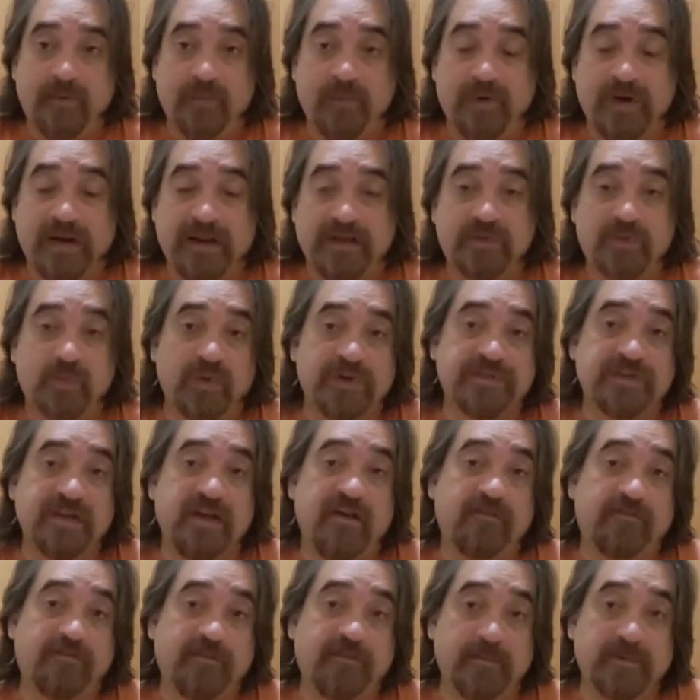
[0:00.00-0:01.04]
when I switch
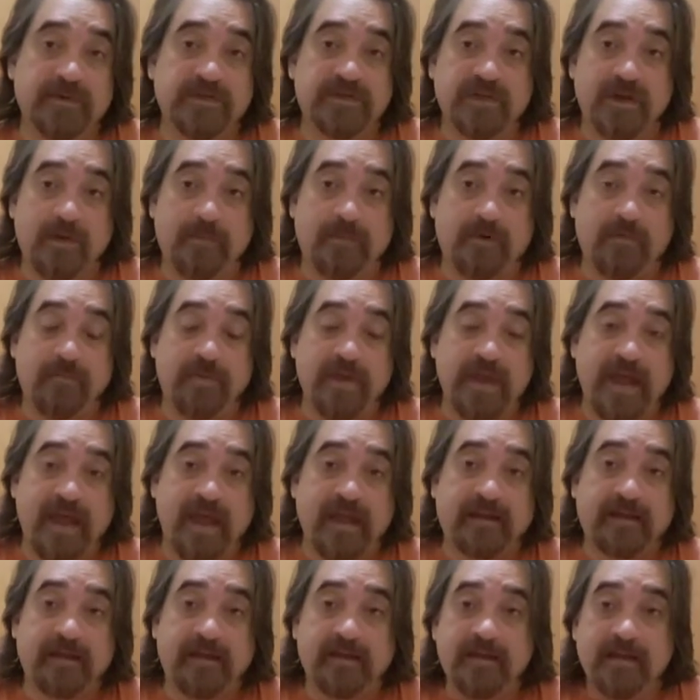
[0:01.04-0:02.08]
out from a summer
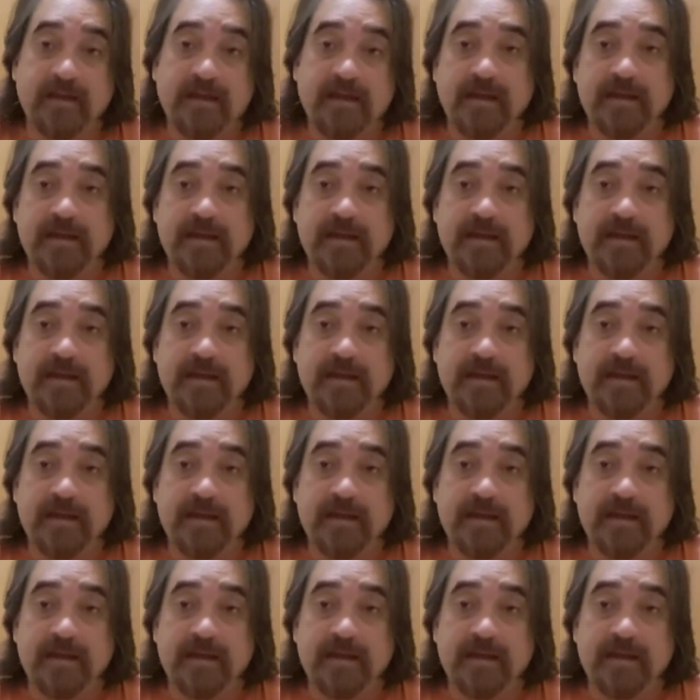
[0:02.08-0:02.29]
pack